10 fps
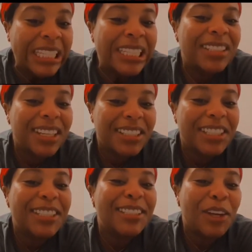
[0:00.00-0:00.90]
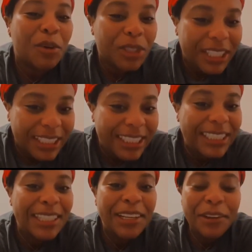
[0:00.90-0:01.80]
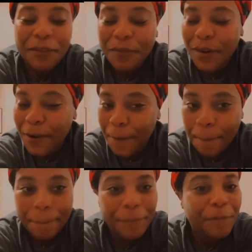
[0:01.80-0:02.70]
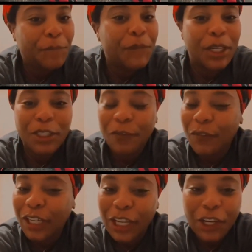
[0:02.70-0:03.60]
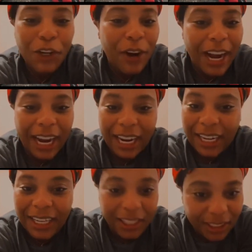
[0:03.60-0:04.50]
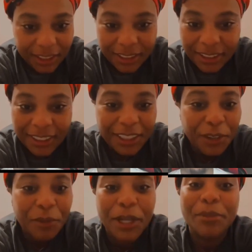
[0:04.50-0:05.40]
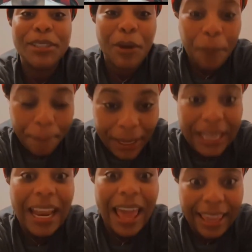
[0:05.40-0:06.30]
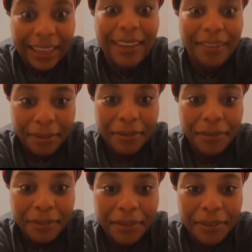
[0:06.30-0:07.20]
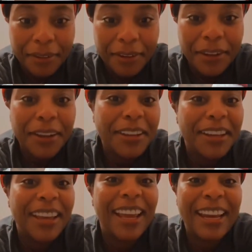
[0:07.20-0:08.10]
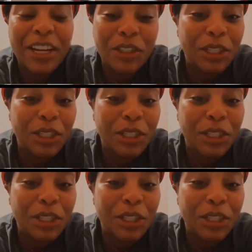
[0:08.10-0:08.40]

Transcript: They should have told us from first fucking grade what it was gonna be like. Mm-hmm. And they should have